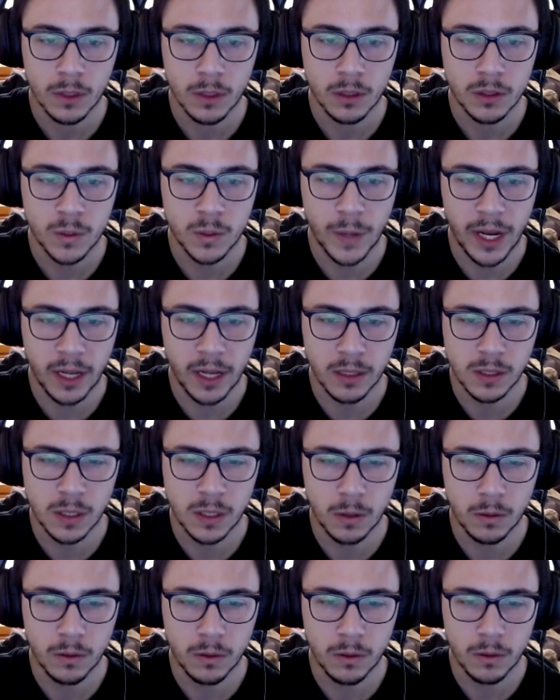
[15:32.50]
So hang on.
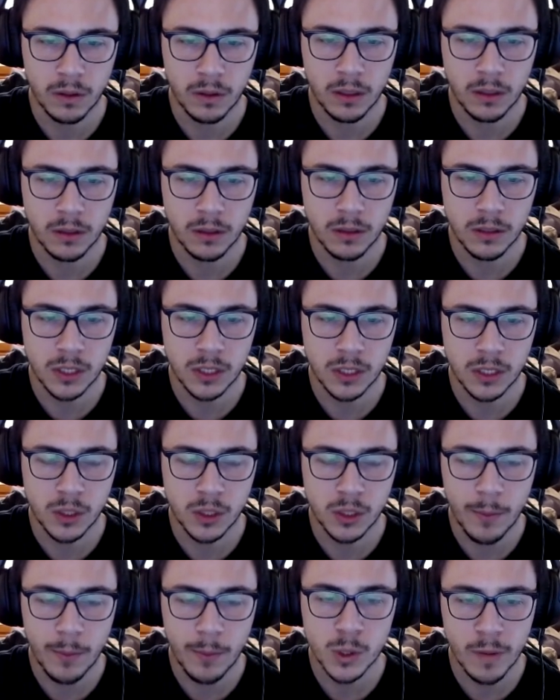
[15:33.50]
So
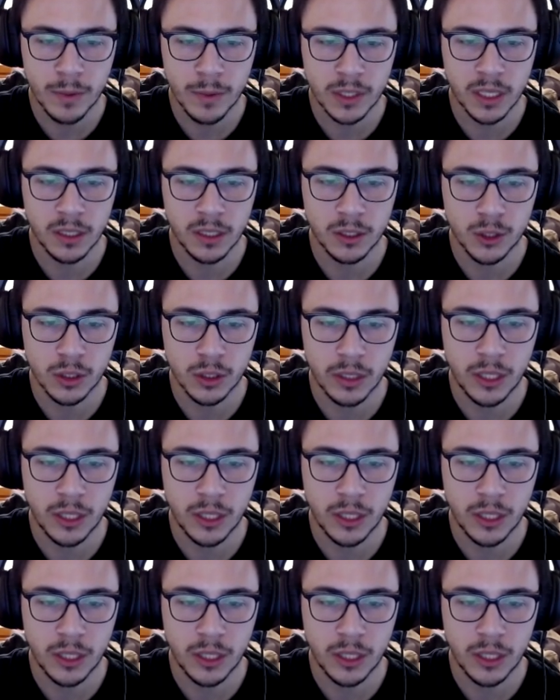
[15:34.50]
numbers represent